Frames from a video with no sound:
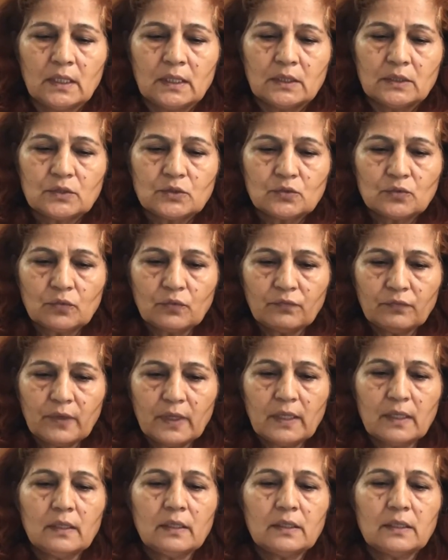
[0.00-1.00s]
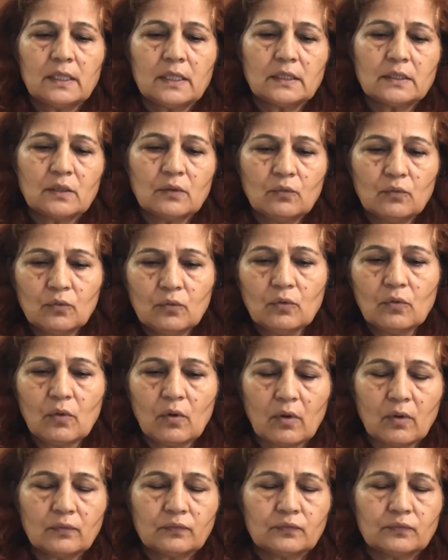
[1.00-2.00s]
So when there is the goal
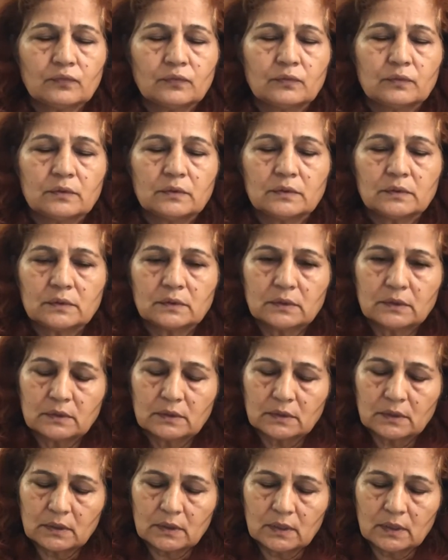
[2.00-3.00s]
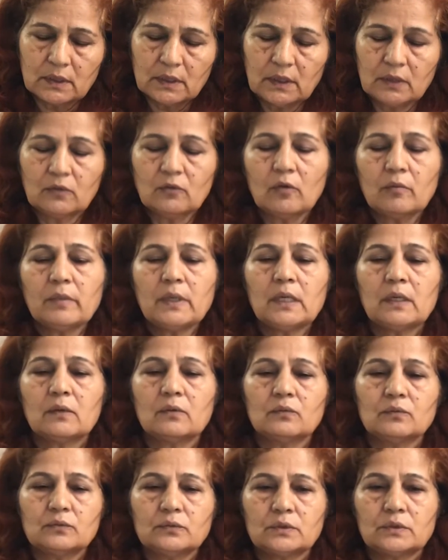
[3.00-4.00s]
of economic
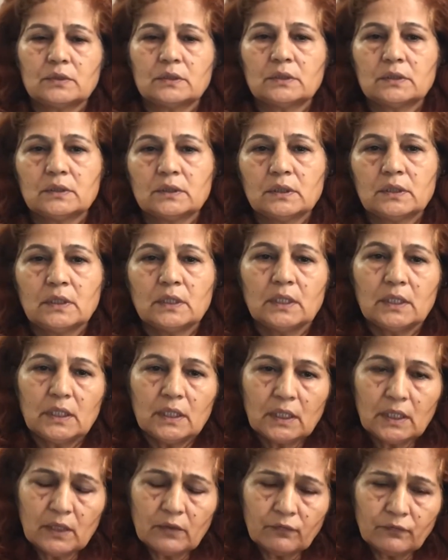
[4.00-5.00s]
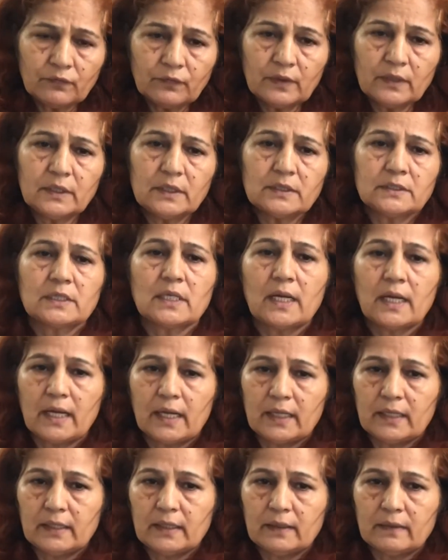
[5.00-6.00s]
growth, if it is high